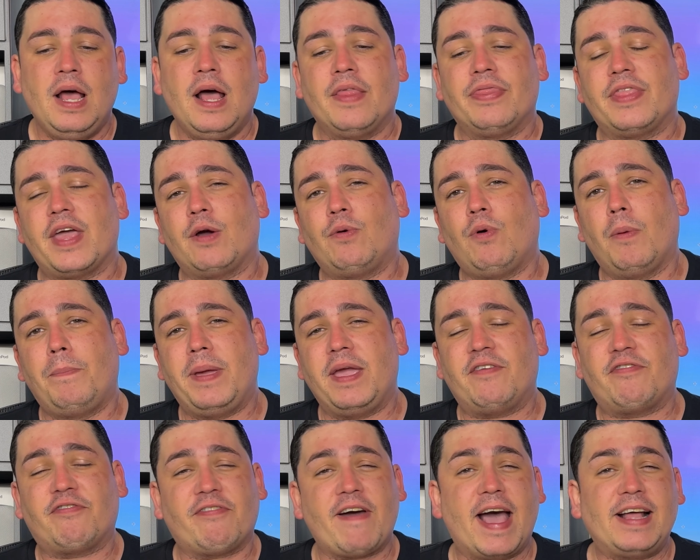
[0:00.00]
They will be
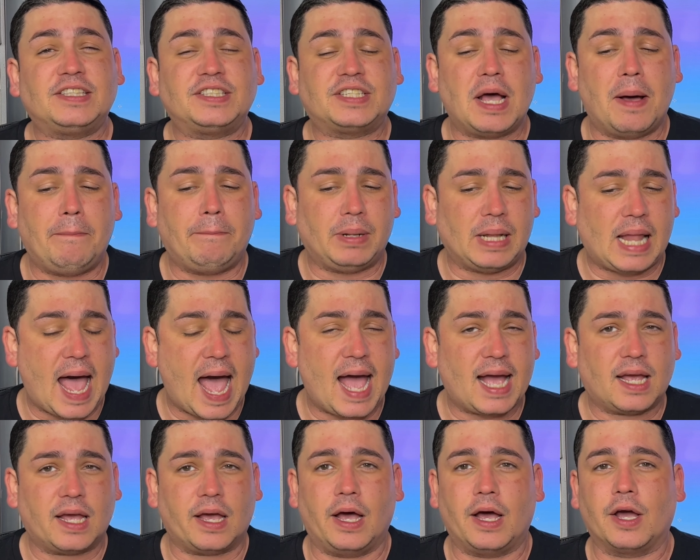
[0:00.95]
Phantom
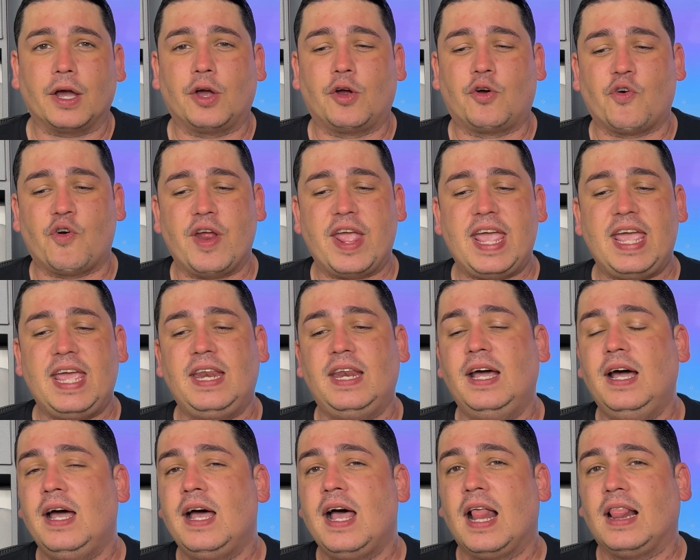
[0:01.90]
Black,
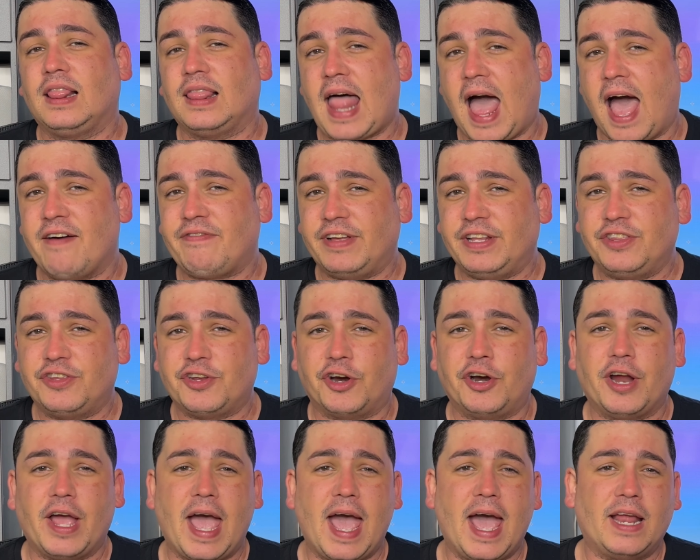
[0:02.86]
Green,
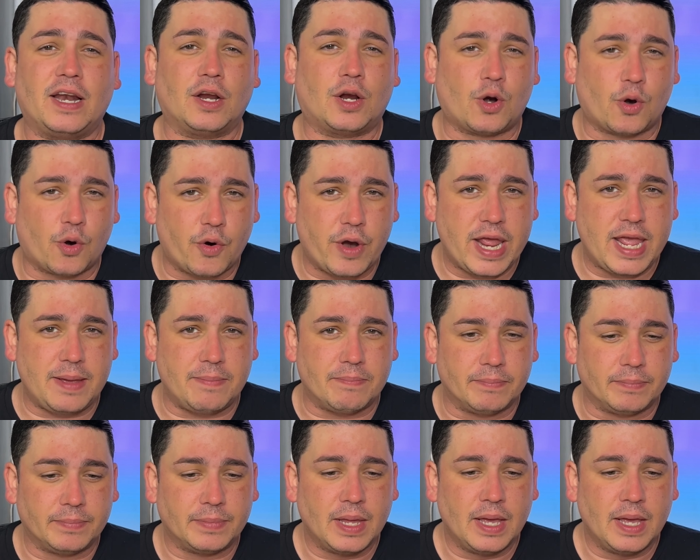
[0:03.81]
Lavender, and Cream.